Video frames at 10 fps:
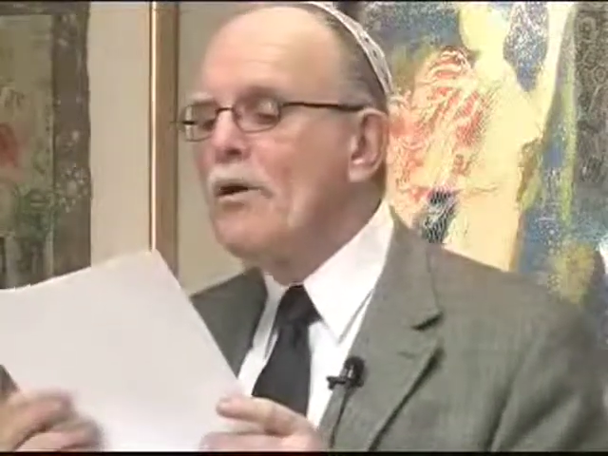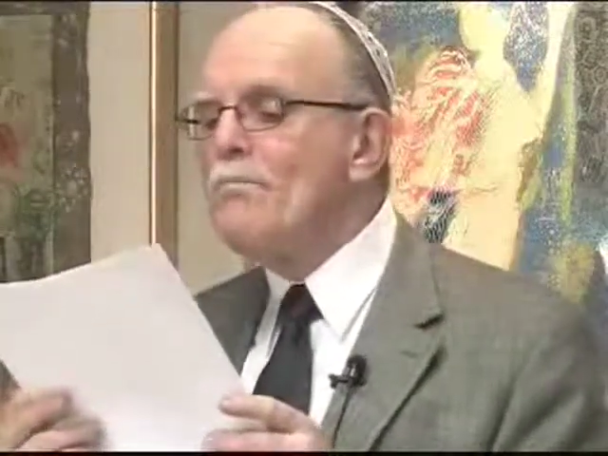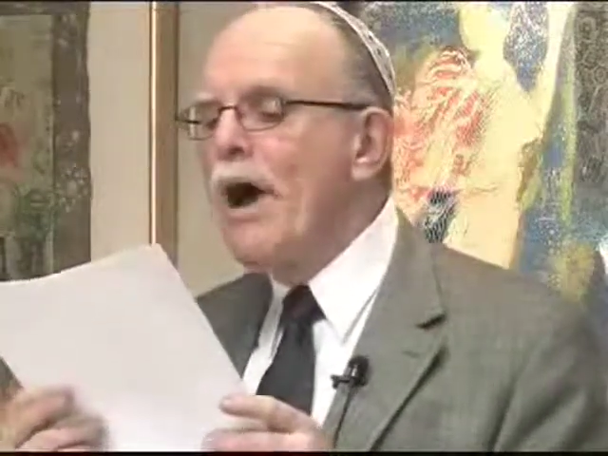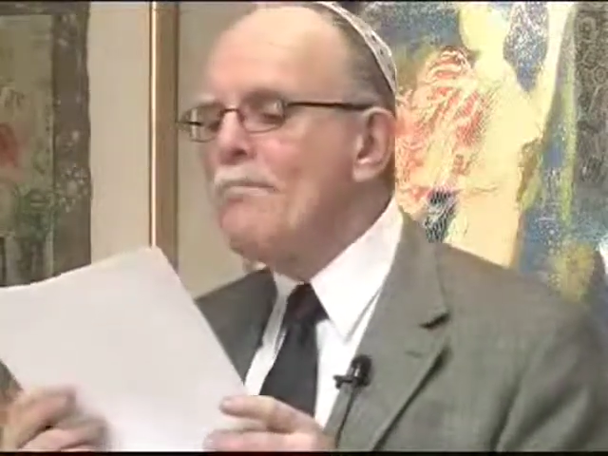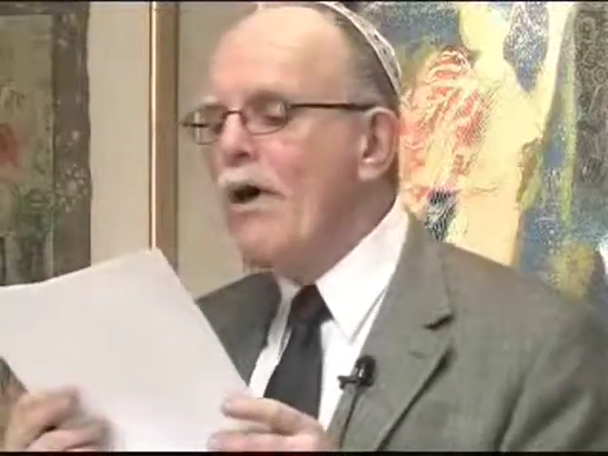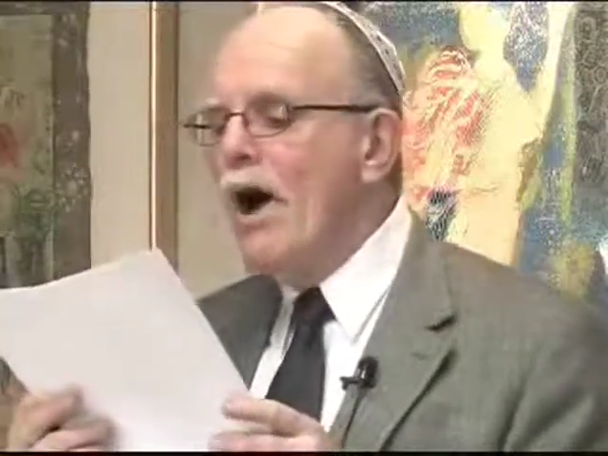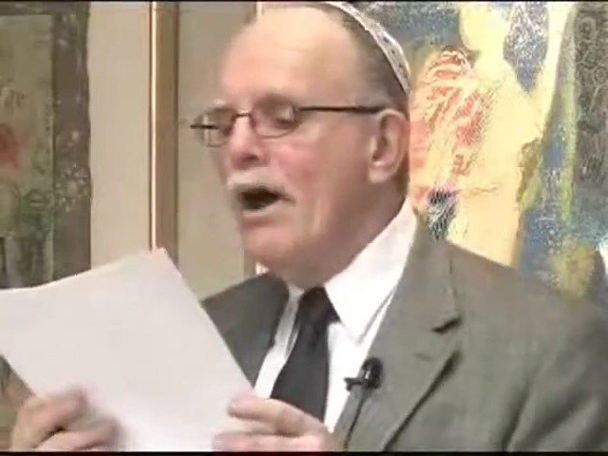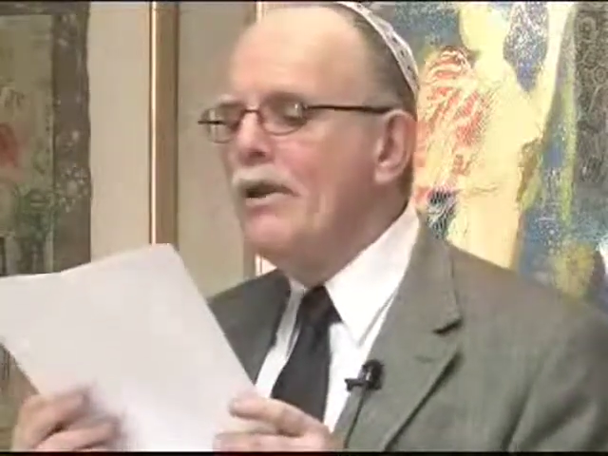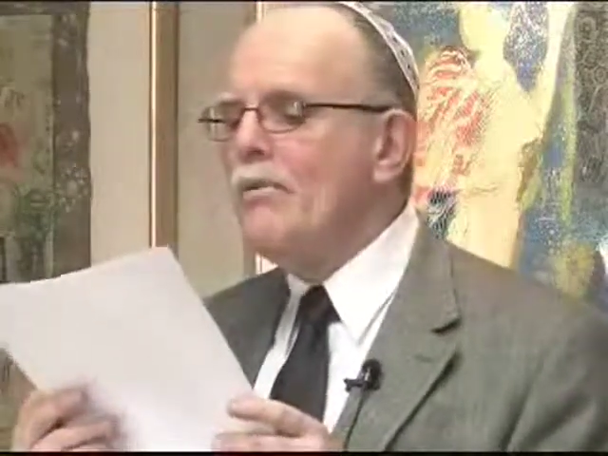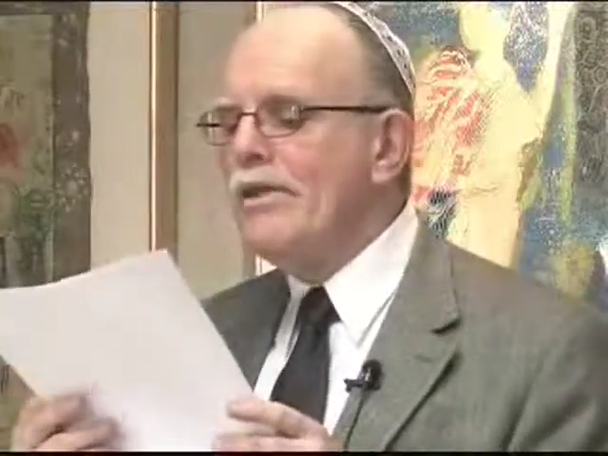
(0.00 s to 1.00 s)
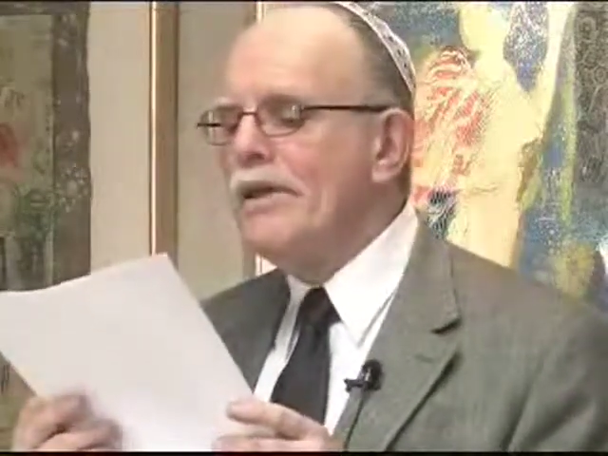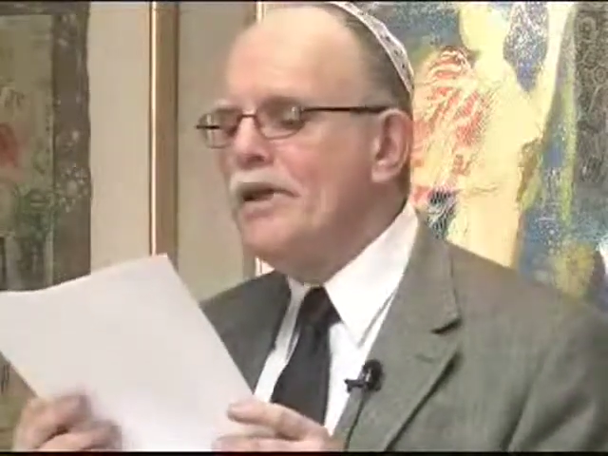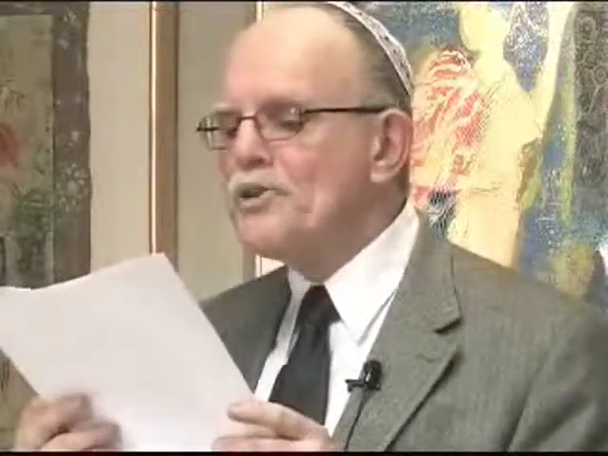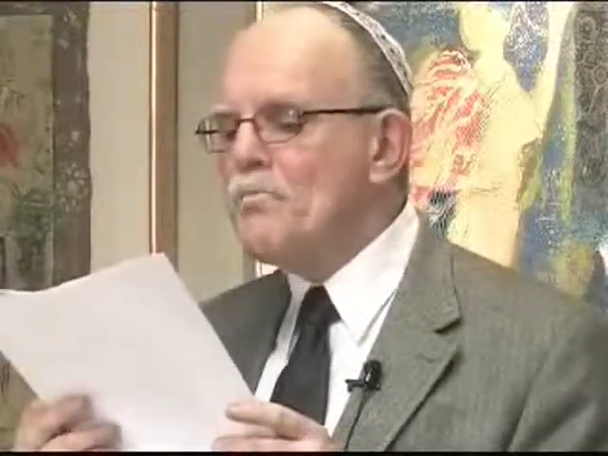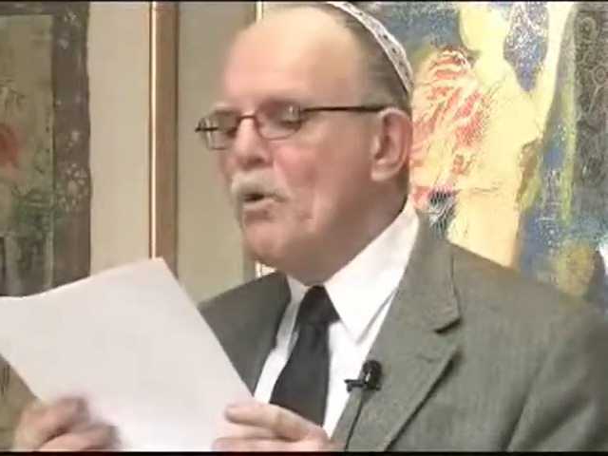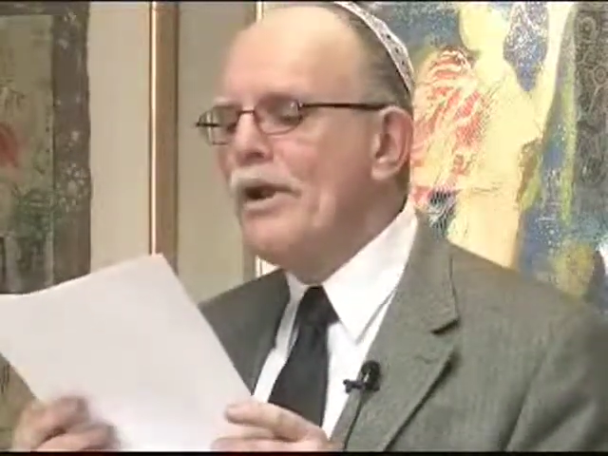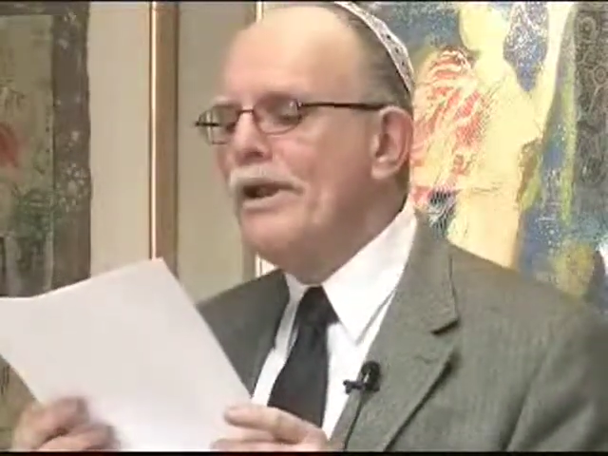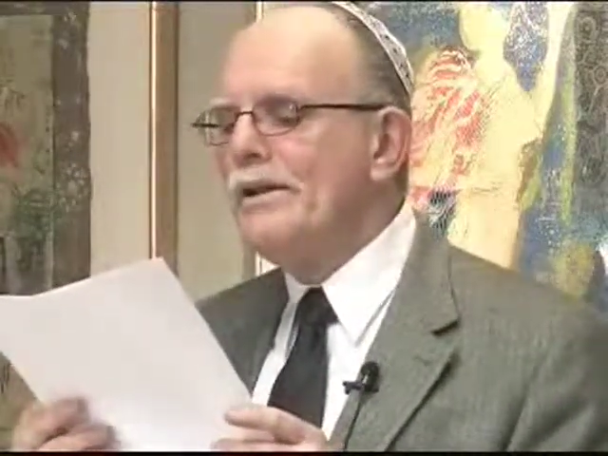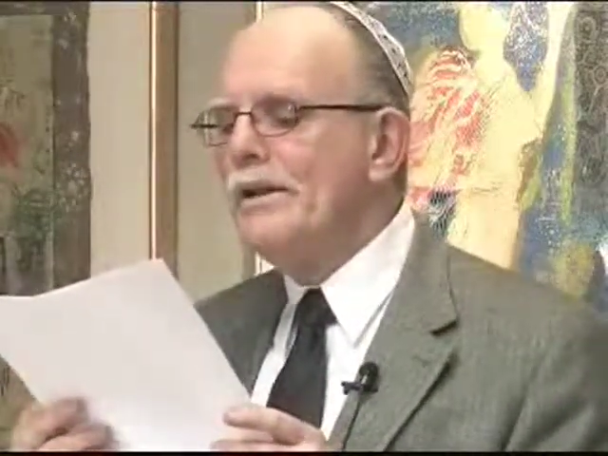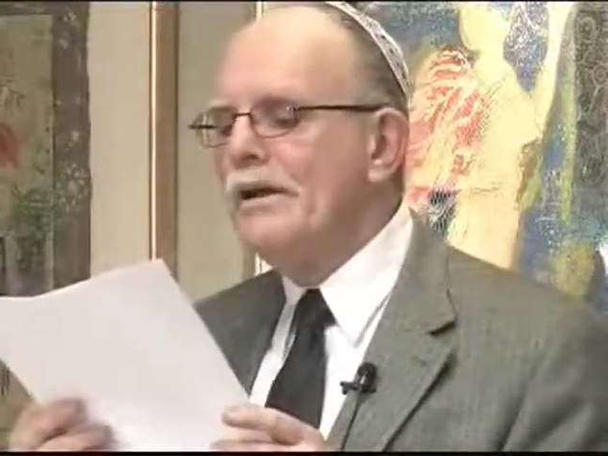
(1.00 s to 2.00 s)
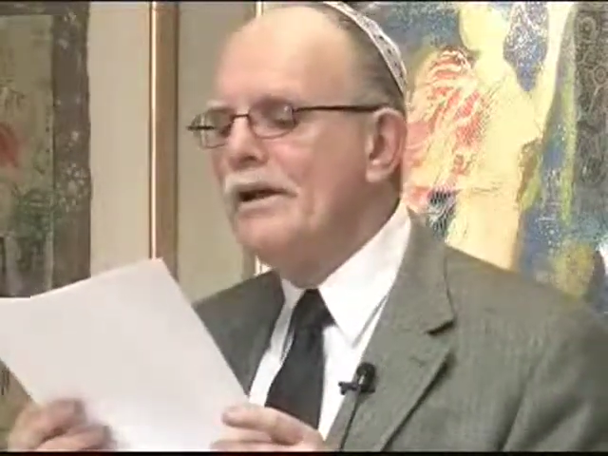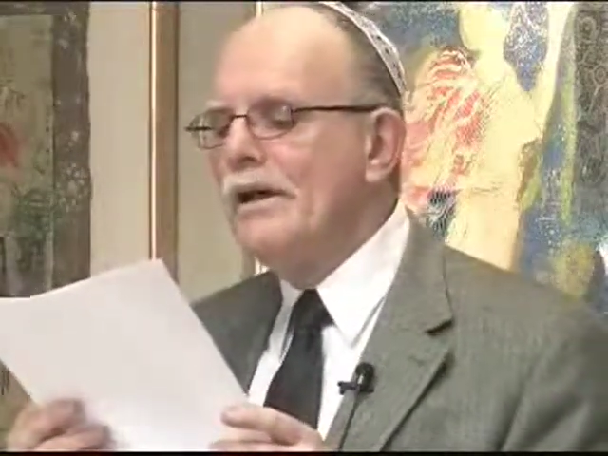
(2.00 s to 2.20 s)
rub my body with each morning,